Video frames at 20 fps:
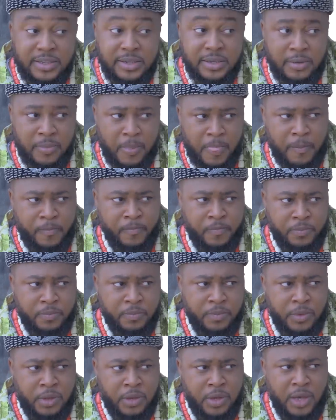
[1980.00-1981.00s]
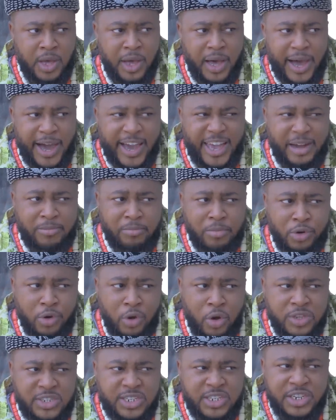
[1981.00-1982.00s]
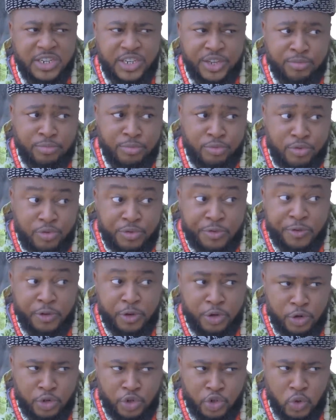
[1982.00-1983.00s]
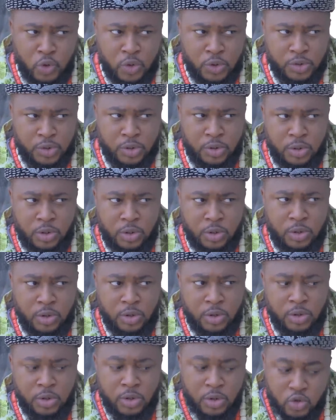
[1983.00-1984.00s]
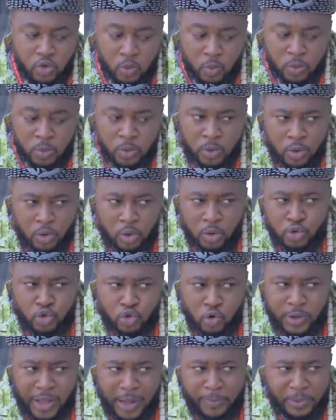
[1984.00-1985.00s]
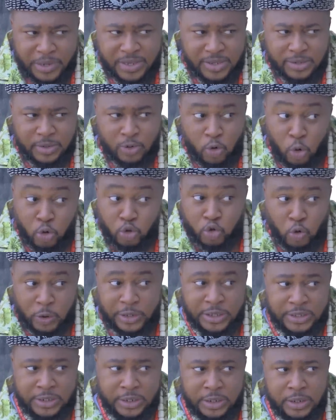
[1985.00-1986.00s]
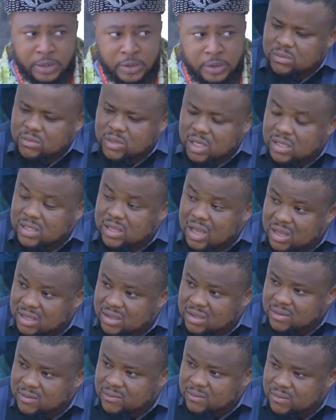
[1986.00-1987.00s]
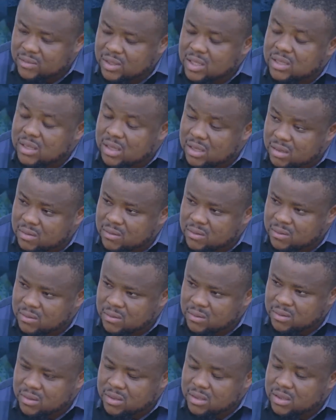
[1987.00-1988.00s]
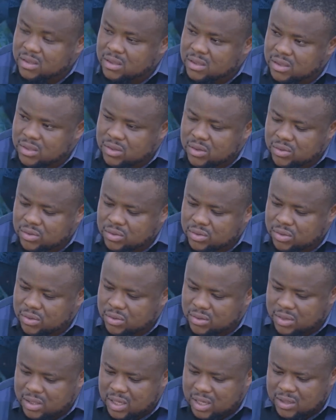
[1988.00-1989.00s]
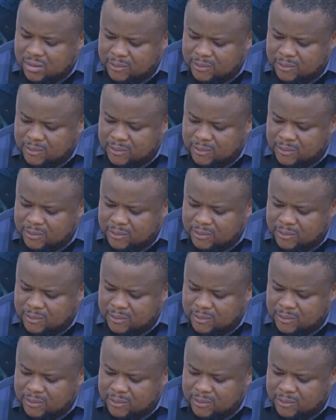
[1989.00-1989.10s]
listen. I am not in the mood for your jokes. So control that place. Control it. Yes, sir. Yes, sir. It's controlled, sir.